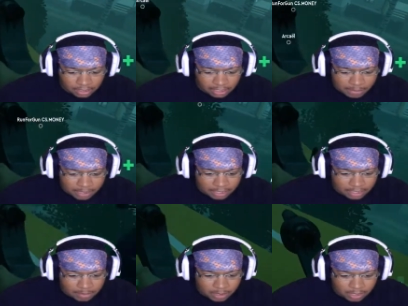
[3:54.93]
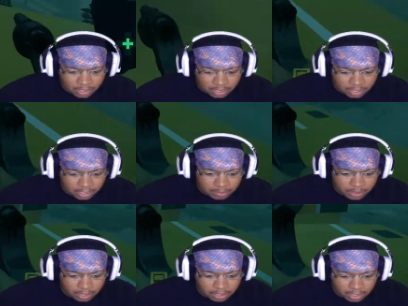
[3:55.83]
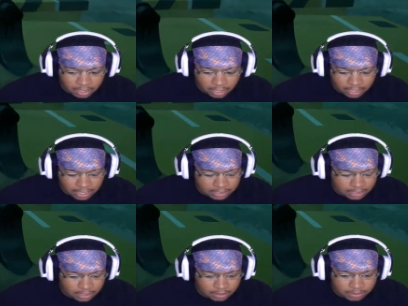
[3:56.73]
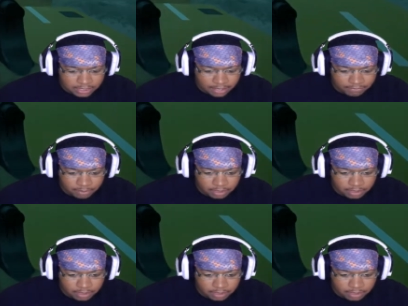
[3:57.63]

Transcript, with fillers: Let me. Let me on. Alright, there we go. Alright guys. We're safe.